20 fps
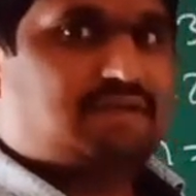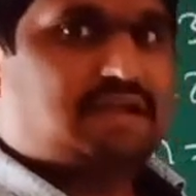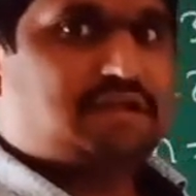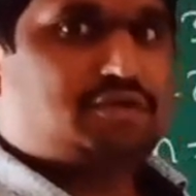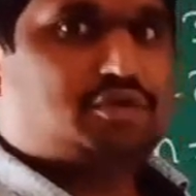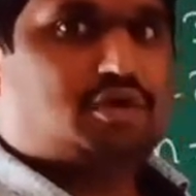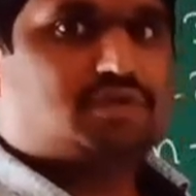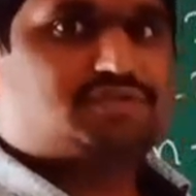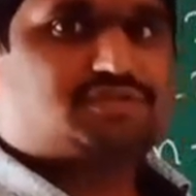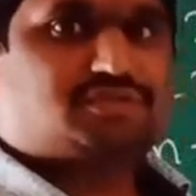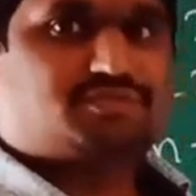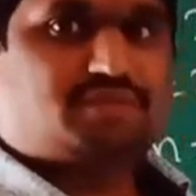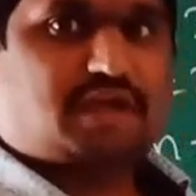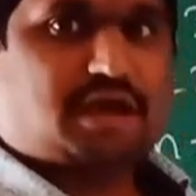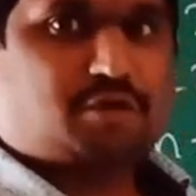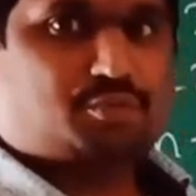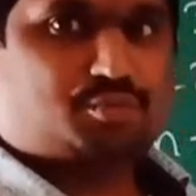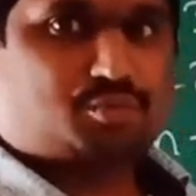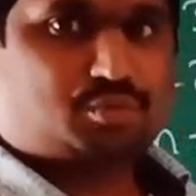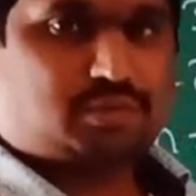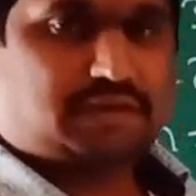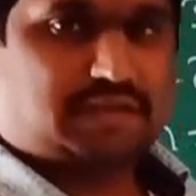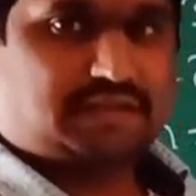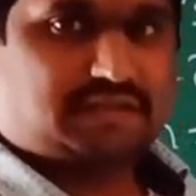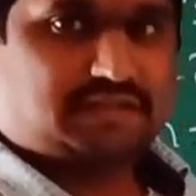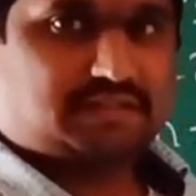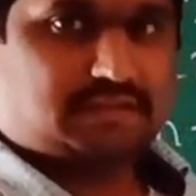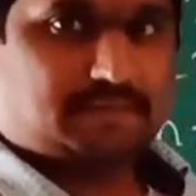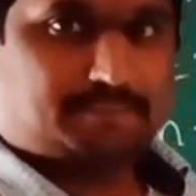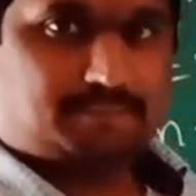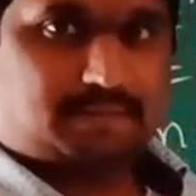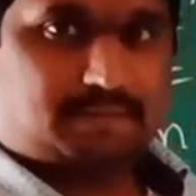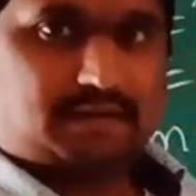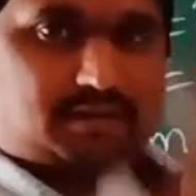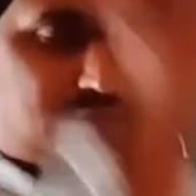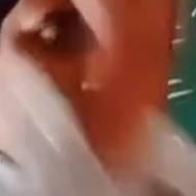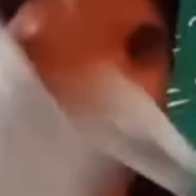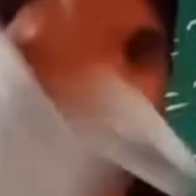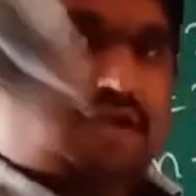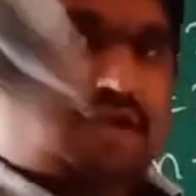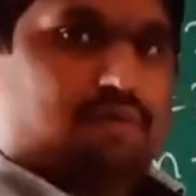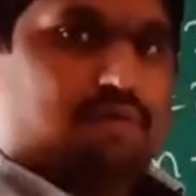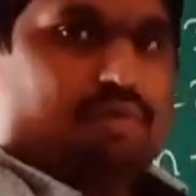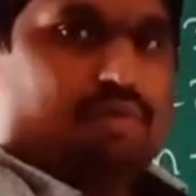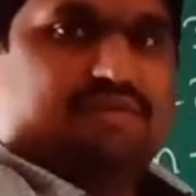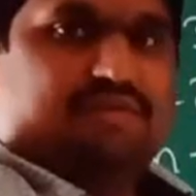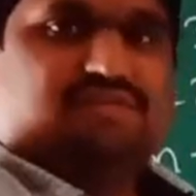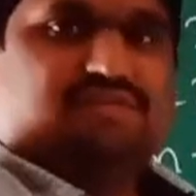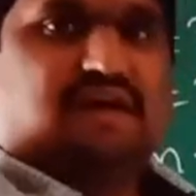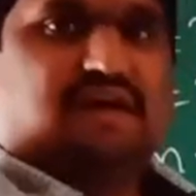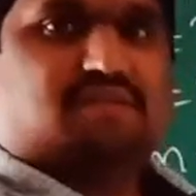also we have taken the bar. What is R